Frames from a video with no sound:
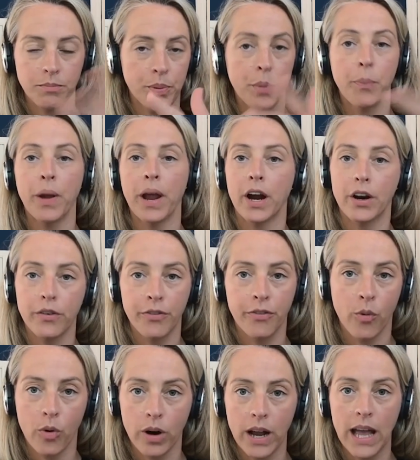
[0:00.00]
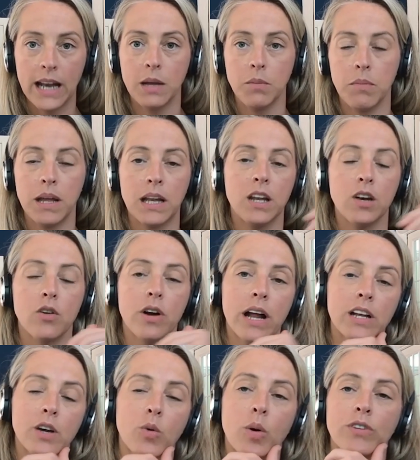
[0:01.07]
prepared for any meeting or
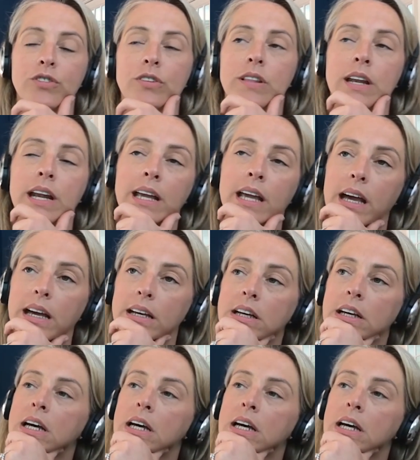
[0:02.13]
any question that I get.